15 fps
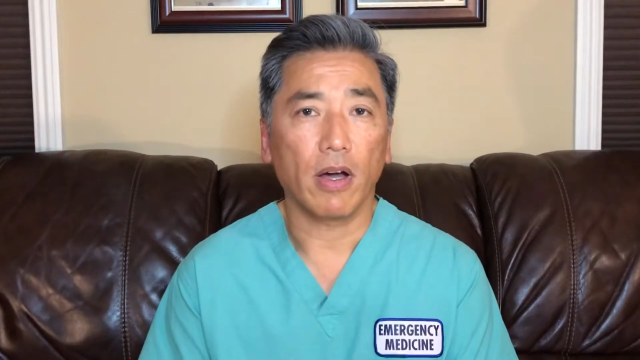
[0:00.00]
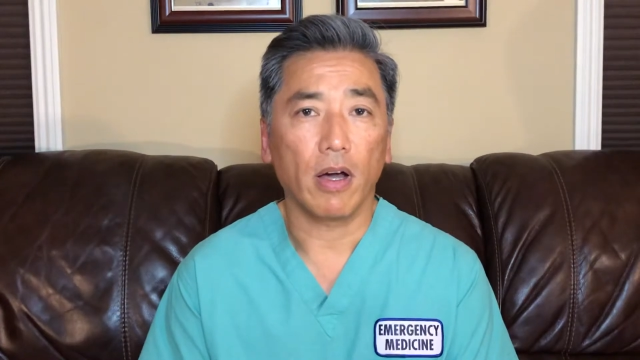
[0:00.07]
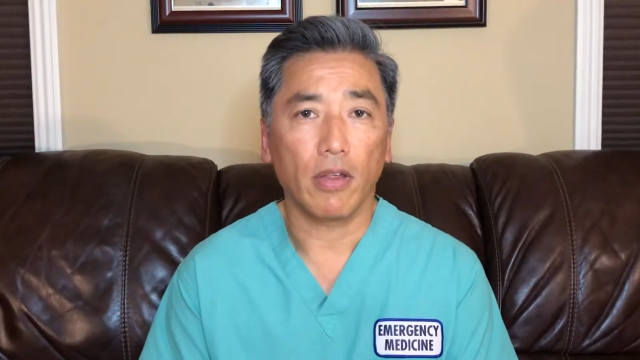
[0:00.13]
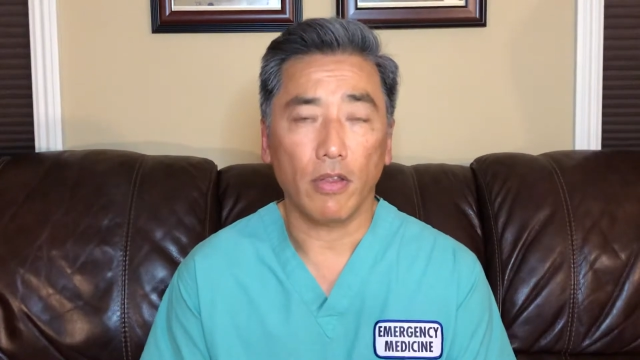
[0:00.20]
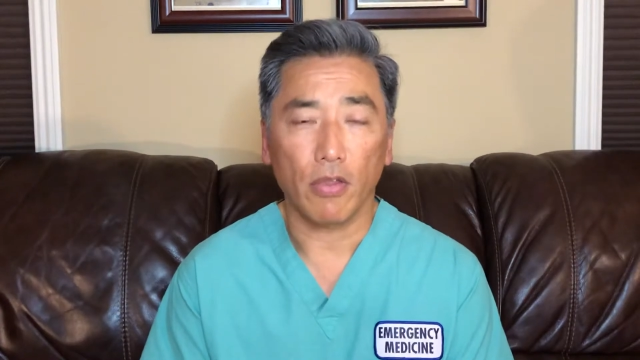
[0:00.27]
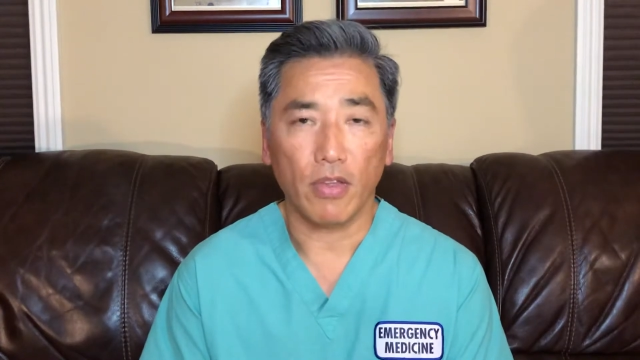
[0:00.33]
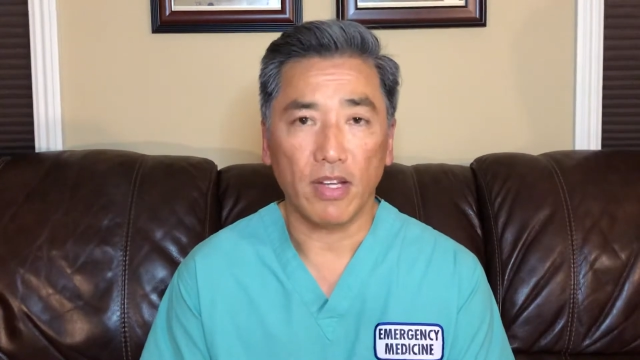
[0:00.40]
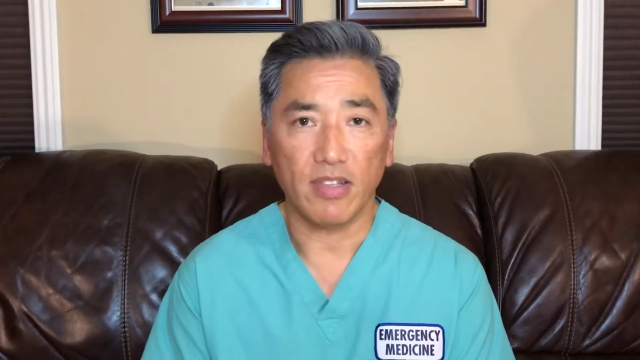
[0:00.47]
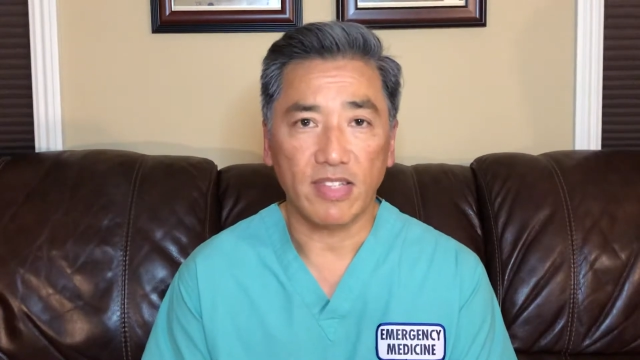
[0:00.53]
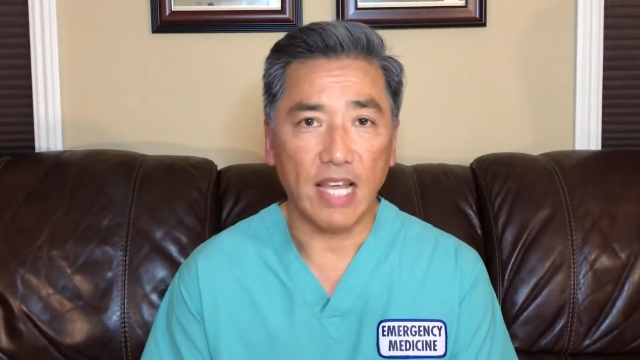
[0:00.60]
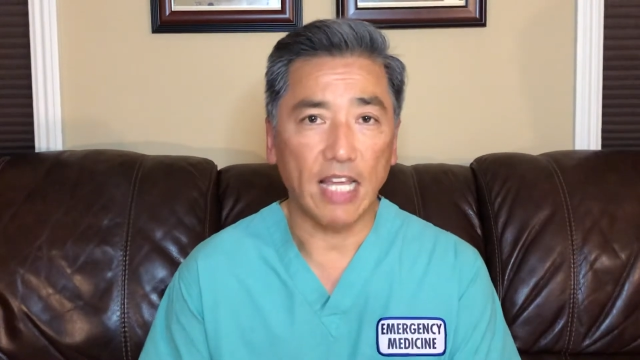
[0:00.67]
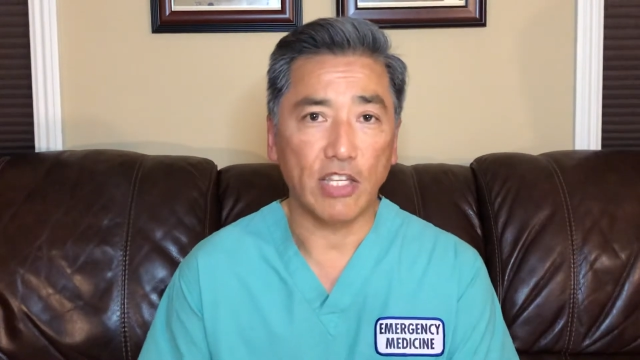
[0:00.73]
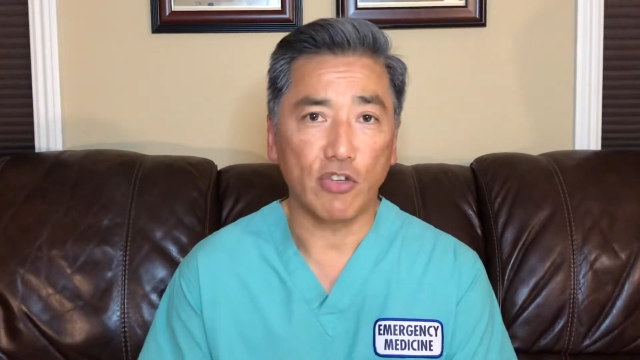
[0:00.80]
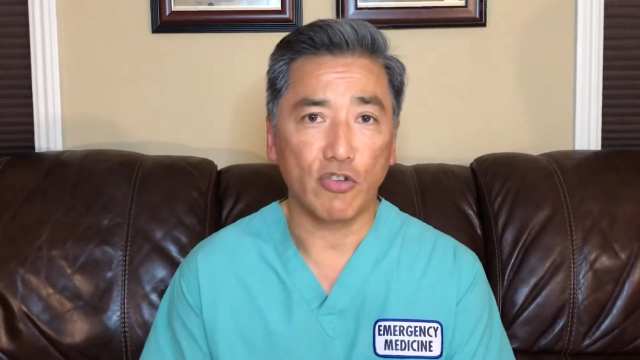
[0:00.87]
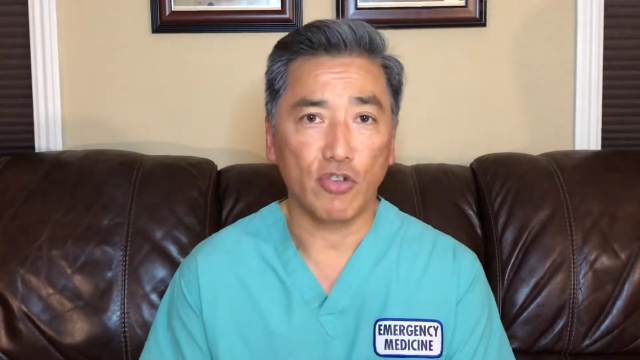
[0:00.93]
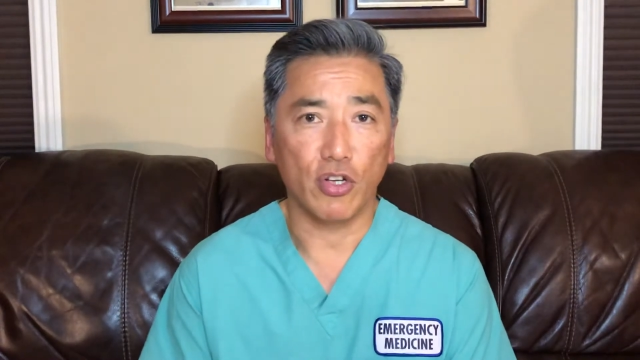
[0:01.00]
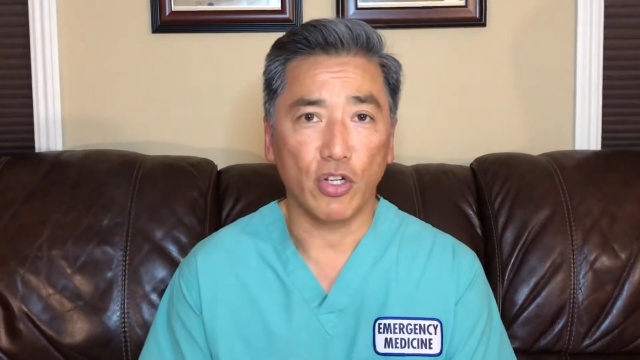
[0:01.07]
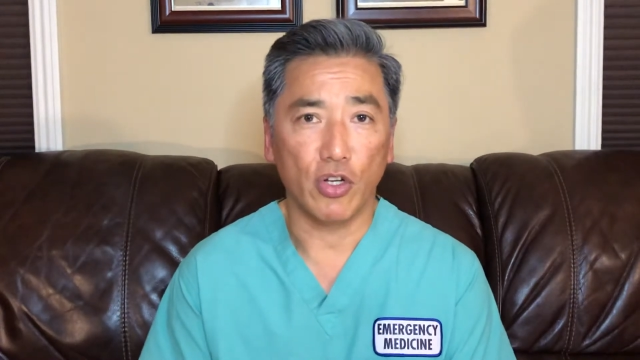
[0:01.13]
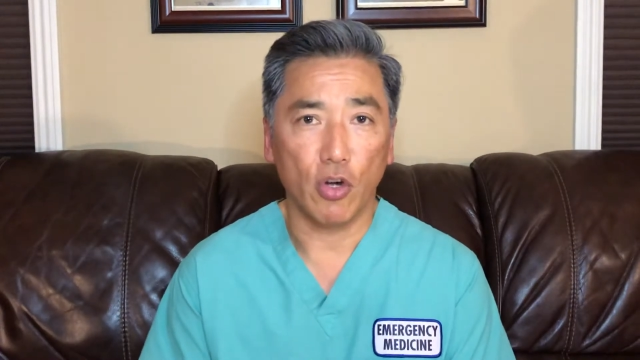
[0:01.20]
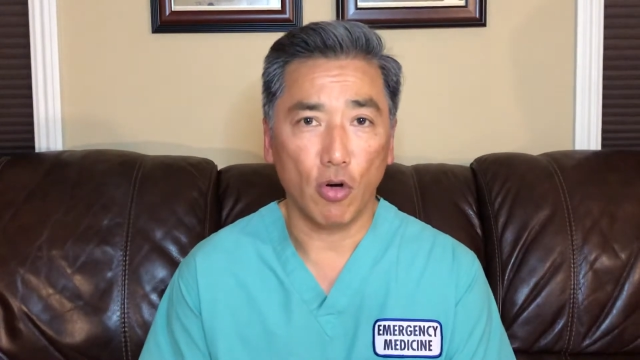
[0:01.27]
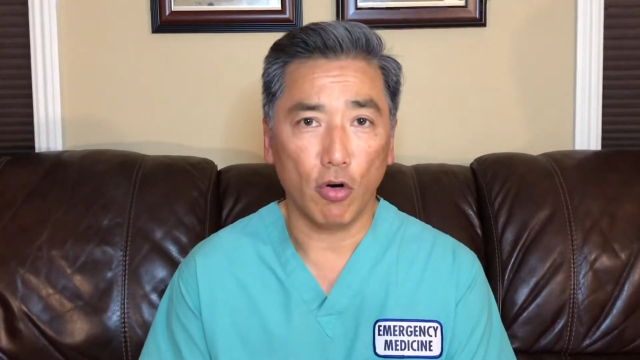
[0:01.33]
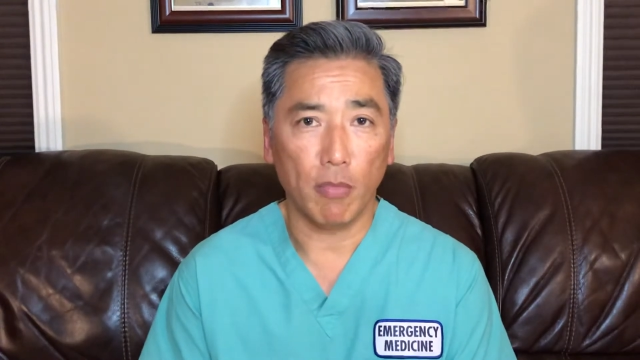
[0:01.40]
other things that you should
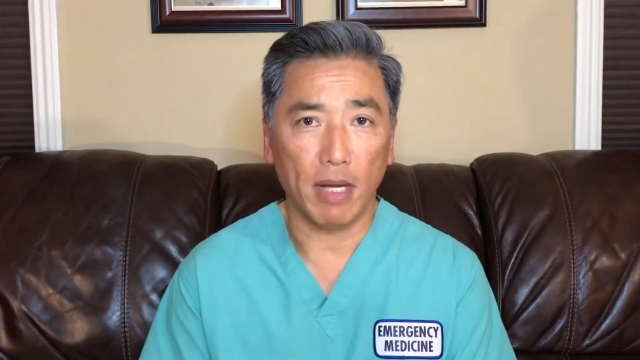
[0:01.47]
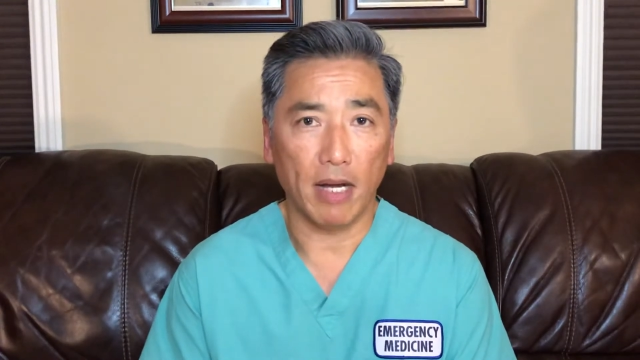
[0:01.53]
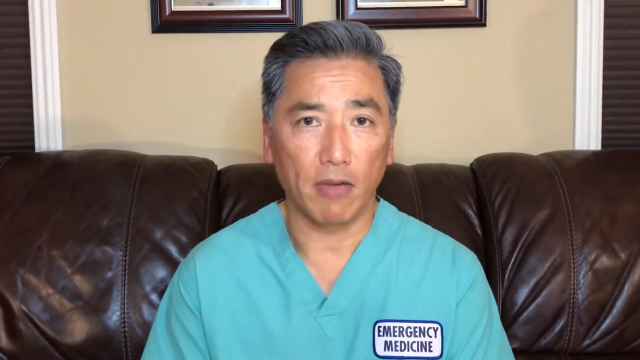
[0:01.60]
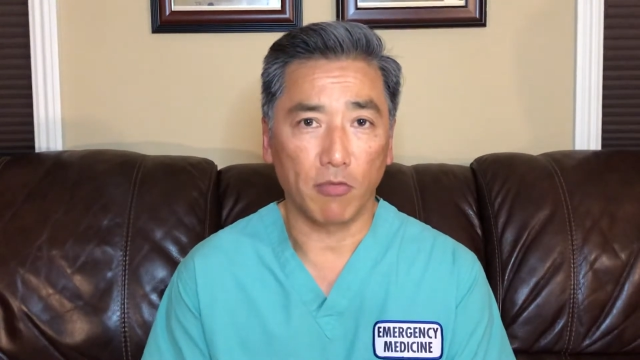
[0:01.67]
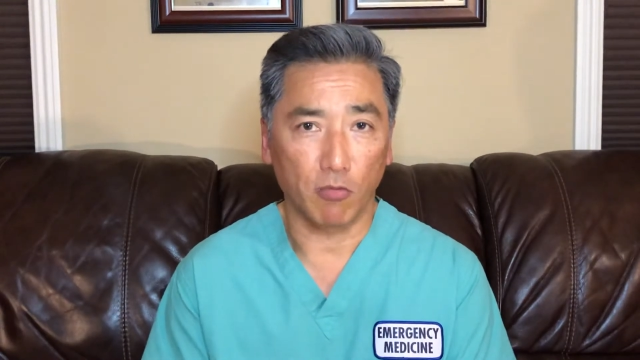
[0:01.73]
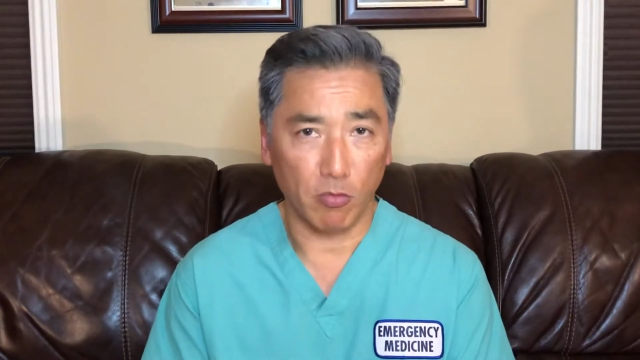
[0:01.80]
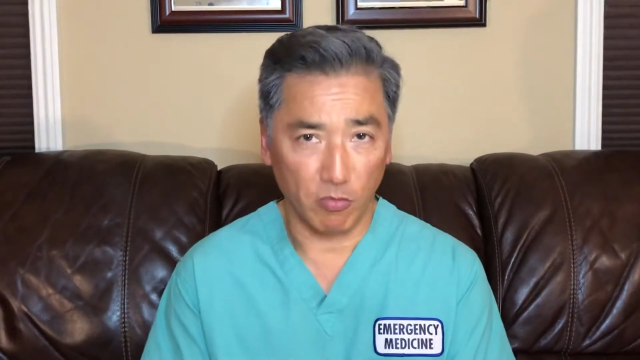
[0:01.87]
know about,